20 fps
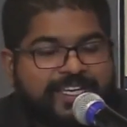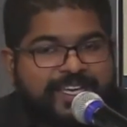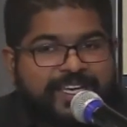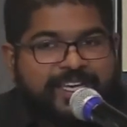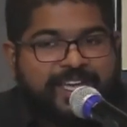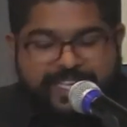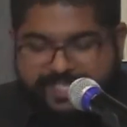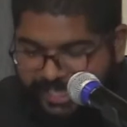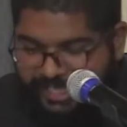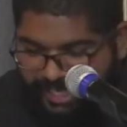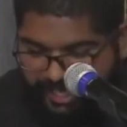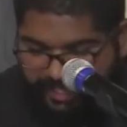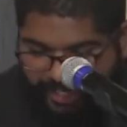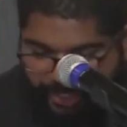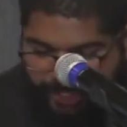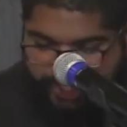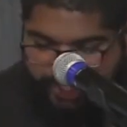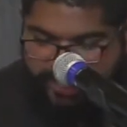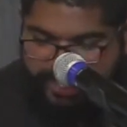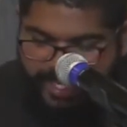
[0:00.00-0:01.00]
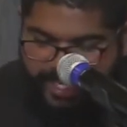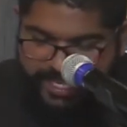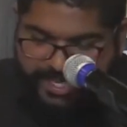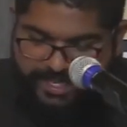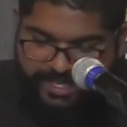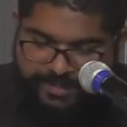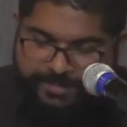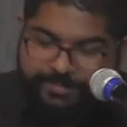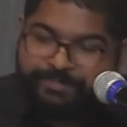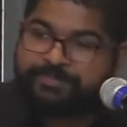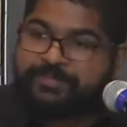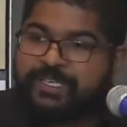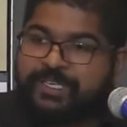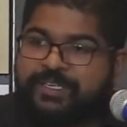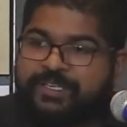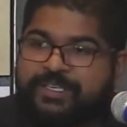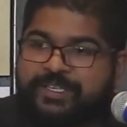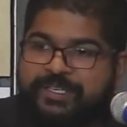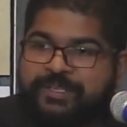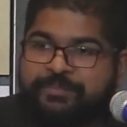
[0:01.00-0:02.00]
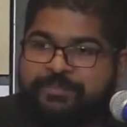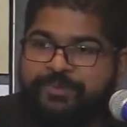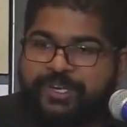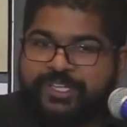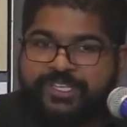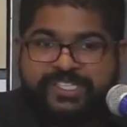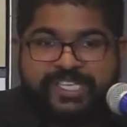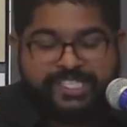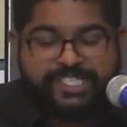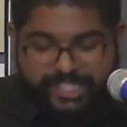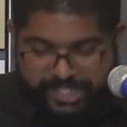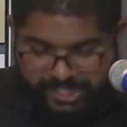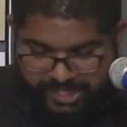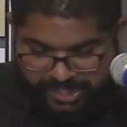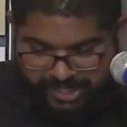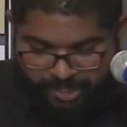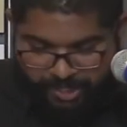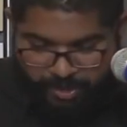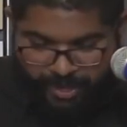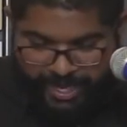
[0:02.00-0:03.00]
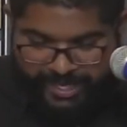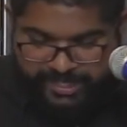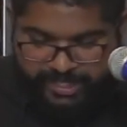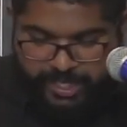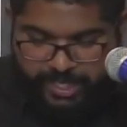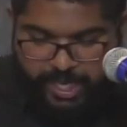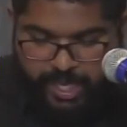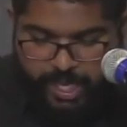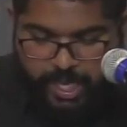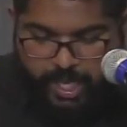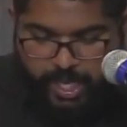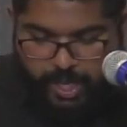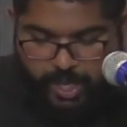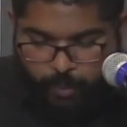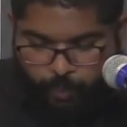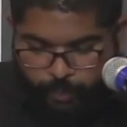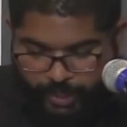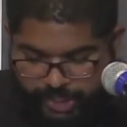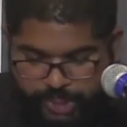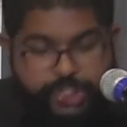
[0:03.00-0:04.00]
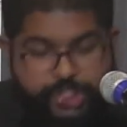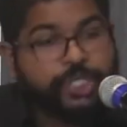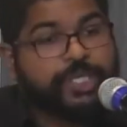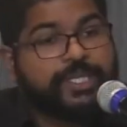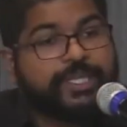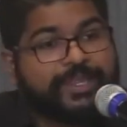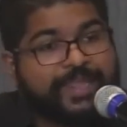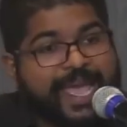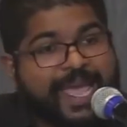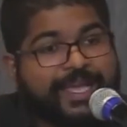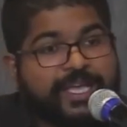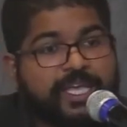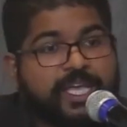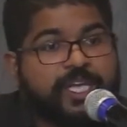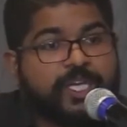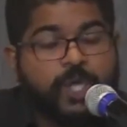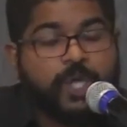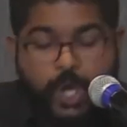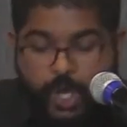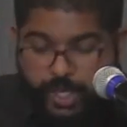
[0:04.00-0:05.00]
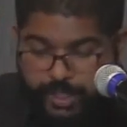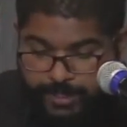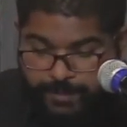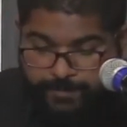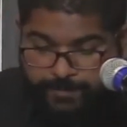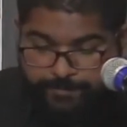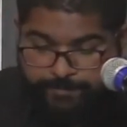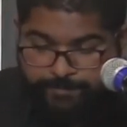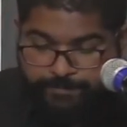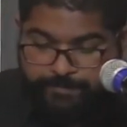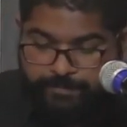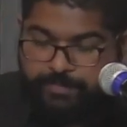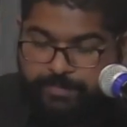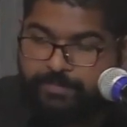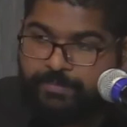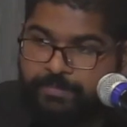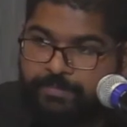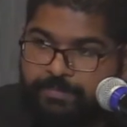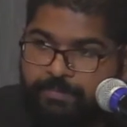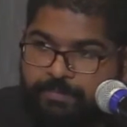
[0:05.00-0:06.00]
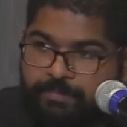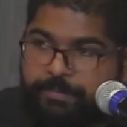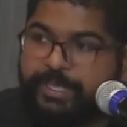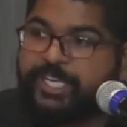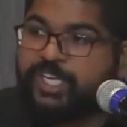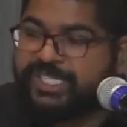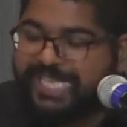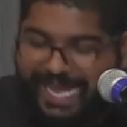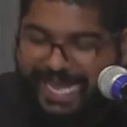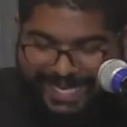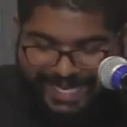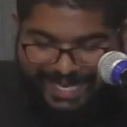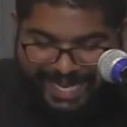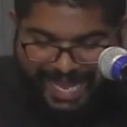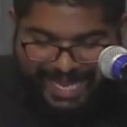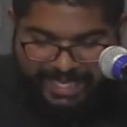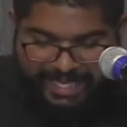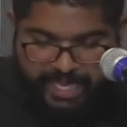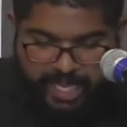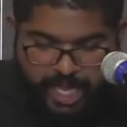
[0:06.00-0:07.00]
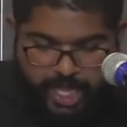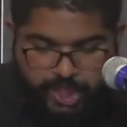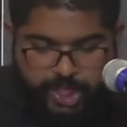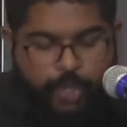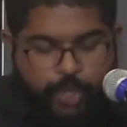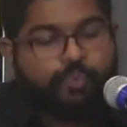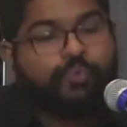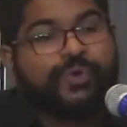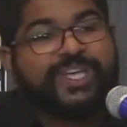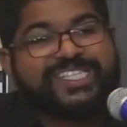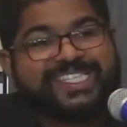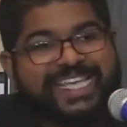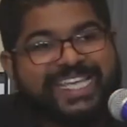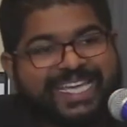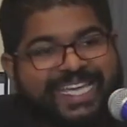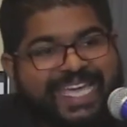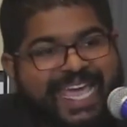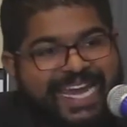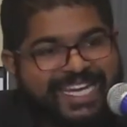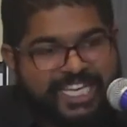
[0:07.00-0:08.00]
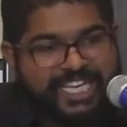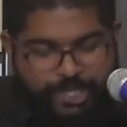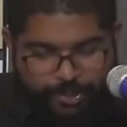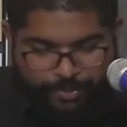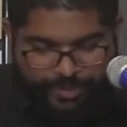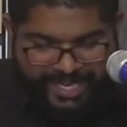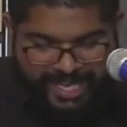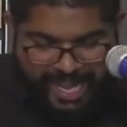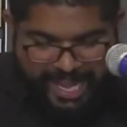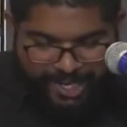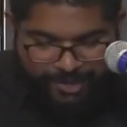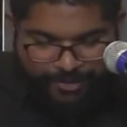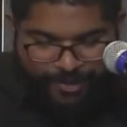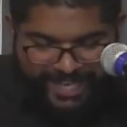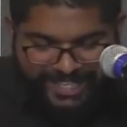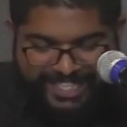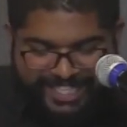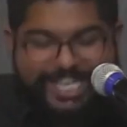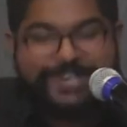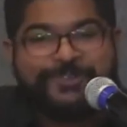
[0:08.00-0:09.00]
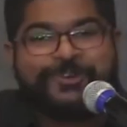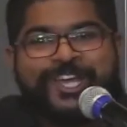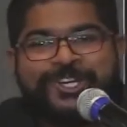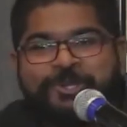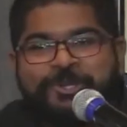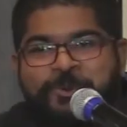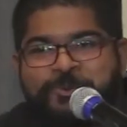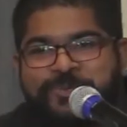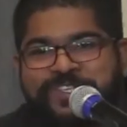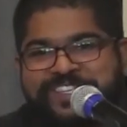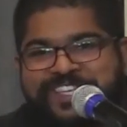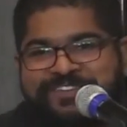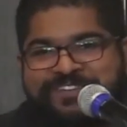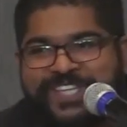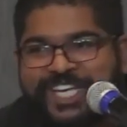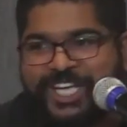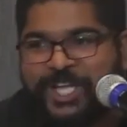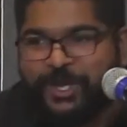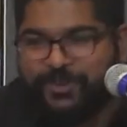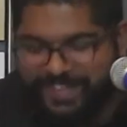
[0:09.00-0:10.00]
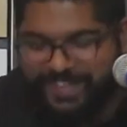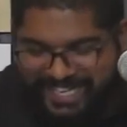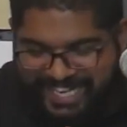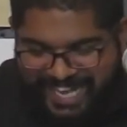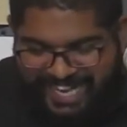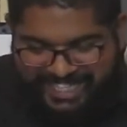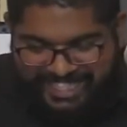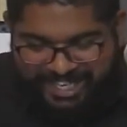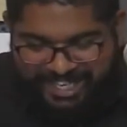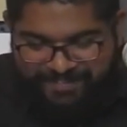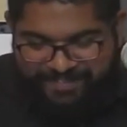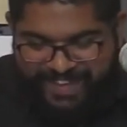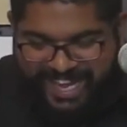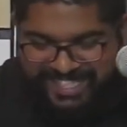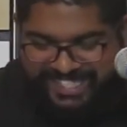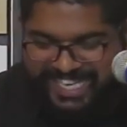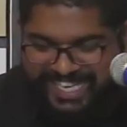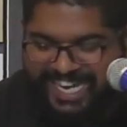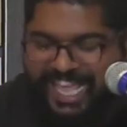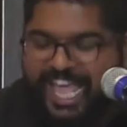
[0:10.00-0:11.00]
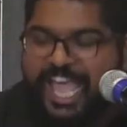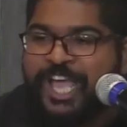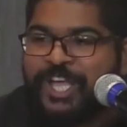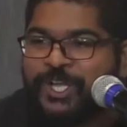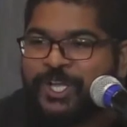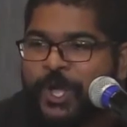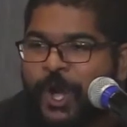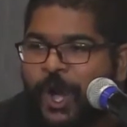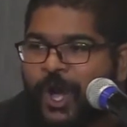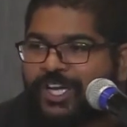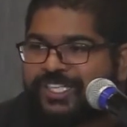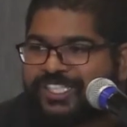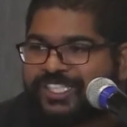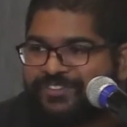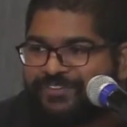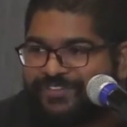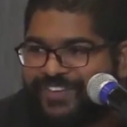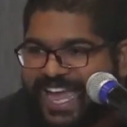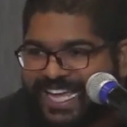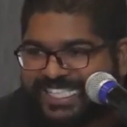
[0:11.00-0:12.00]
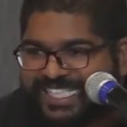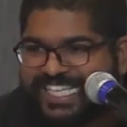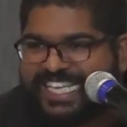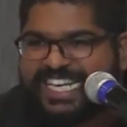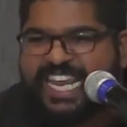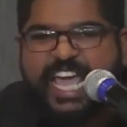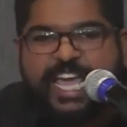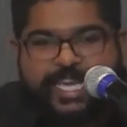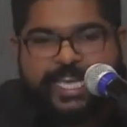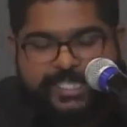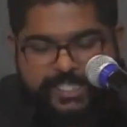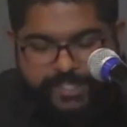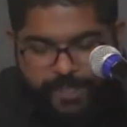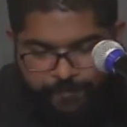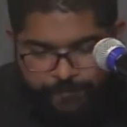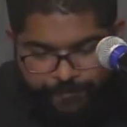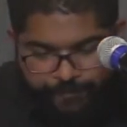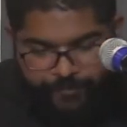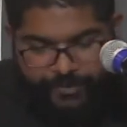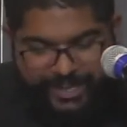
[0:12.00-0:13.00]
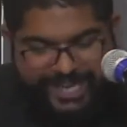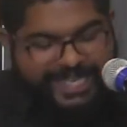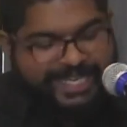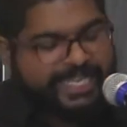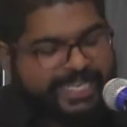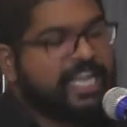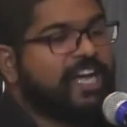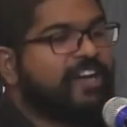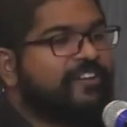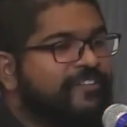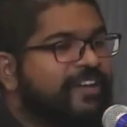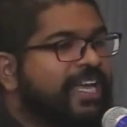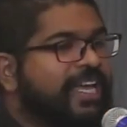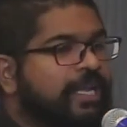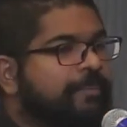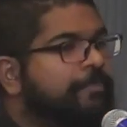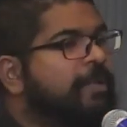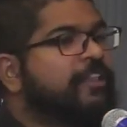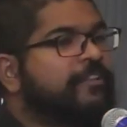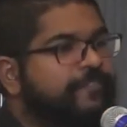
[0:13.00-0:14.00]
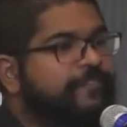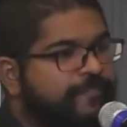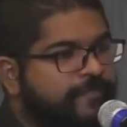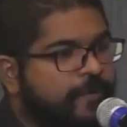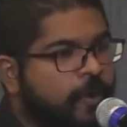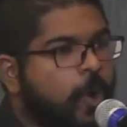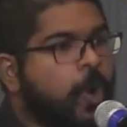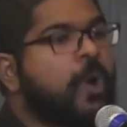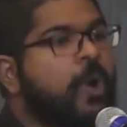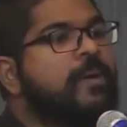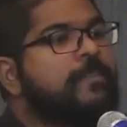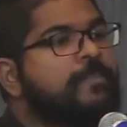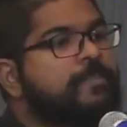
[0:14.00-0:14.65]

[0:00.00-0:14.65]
As a conclusion, brothers and sisters in Christ, we should thank God, because unlike the risk category criteria to receive the COVID-19 vaccine, God's vaccine is freely available for